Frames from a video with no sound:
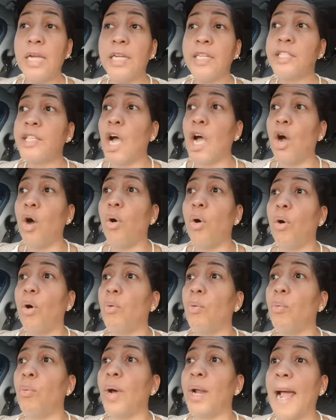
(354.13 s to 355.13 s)
So,
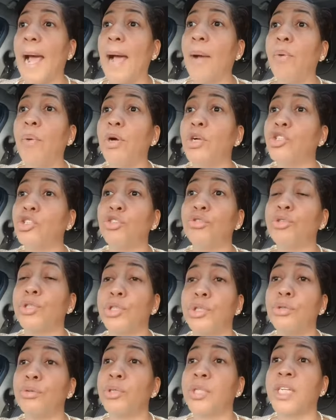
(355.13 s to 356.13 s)
what I want you to
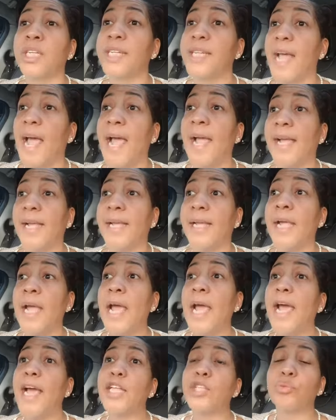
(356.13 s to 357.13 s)
do today
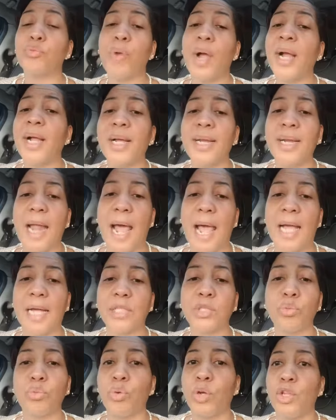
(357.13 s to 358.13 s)
is
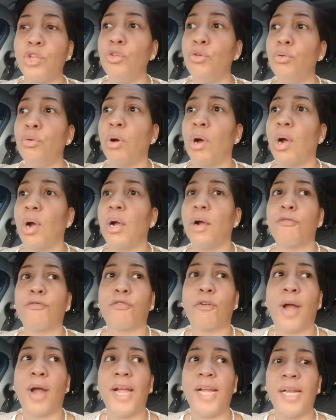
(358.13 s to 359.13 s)
recognize when you are
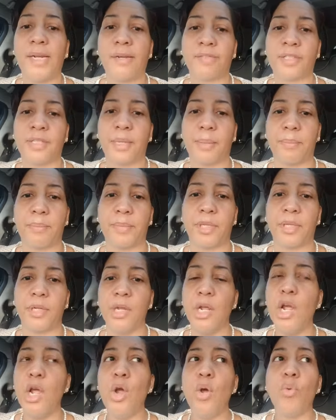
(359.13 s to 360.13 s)
afraid of something,
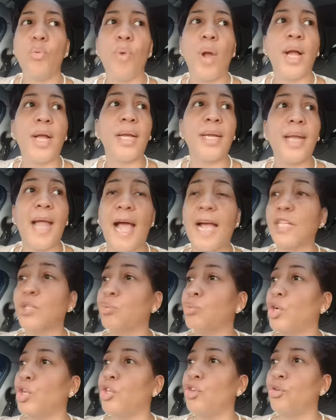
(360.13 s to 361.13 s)
recognize
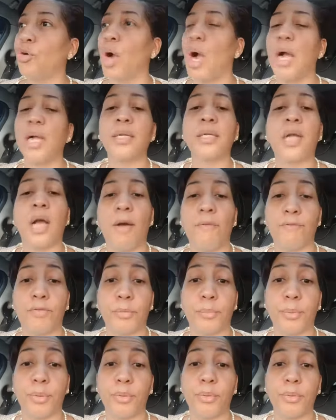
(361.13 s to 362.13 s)
when you're
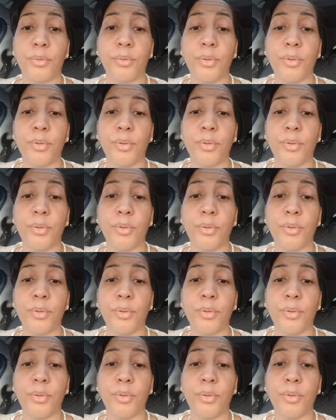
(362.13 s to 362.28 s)
uncomfortable.